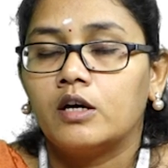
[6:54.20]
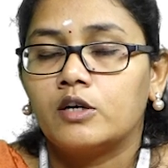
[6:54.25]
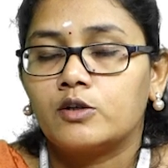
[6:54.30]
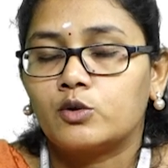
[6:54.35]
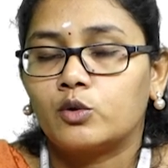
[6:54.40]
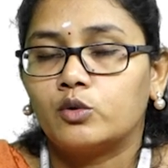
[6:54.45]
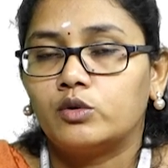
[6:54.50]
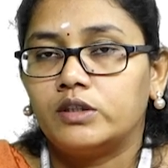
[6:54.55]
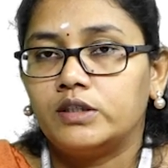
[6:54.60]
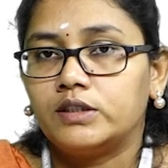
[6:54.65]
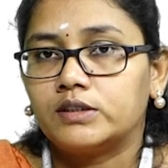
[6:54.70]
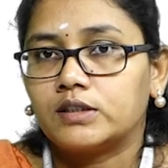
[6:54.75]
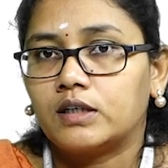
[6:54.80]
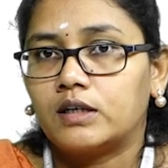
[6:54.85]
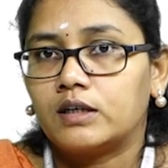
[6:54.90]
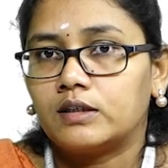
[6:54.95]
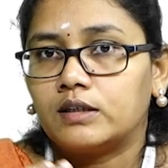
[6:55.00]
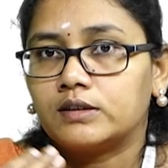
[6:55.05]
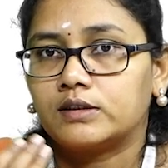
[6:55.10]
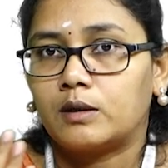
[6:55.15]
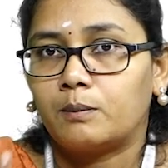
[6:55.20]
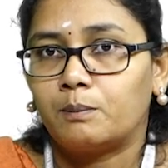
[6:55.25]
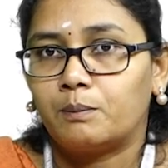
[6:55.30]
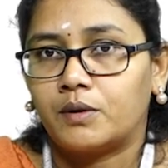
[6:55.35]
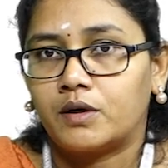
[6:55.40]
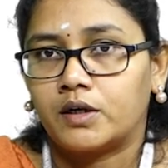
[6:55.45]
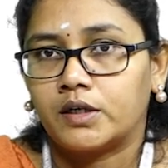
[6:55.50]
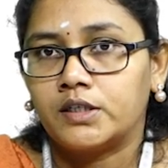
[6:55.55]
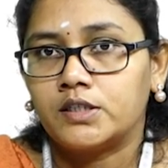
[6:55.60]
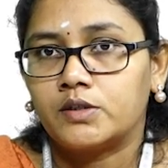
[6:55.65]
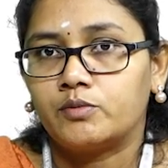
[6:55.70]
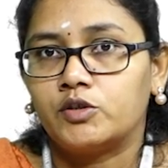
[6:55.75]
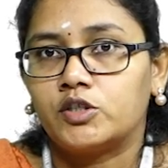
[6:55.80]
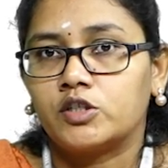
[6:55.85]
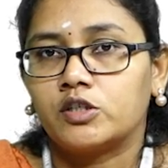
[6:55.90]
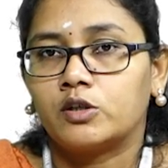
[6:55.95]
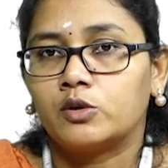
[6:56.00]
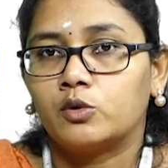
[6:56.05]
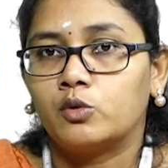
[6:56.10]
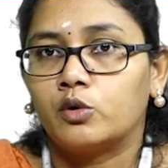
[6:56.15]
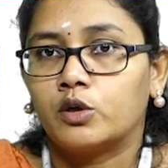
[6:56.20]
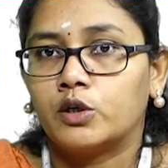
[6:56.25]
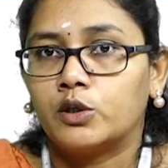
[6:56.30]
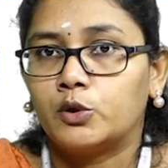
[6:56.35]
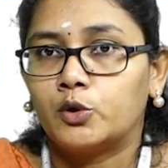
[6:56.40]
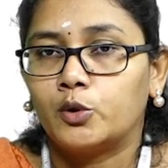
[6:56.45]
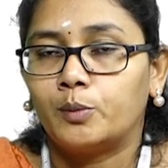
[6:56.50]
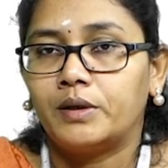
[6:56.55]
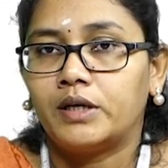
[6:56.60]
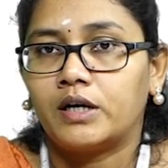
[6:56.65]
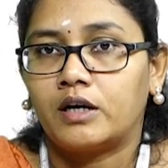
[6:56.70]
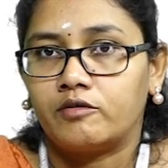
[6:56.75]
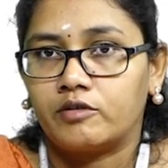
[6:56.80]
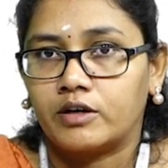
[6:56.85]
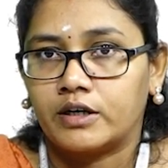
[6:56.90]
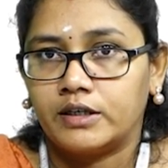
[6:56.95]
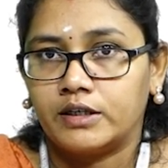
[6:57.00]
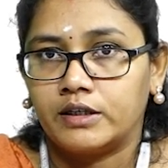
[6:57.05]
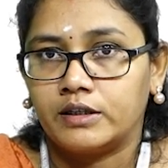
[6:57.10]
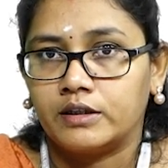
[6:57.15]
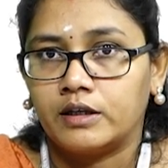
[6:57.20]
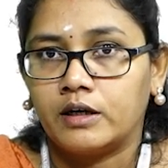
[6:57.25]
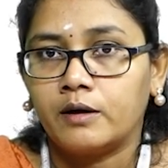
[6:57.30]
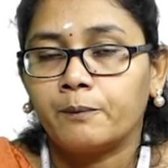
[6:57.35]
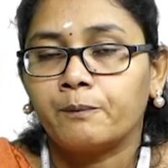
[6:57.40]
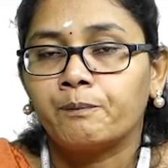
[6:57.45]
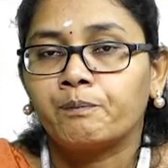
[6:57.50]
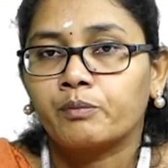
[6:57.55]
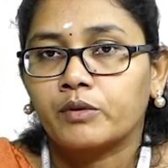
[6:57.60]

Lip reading: So these are some points which are going to be avoided in the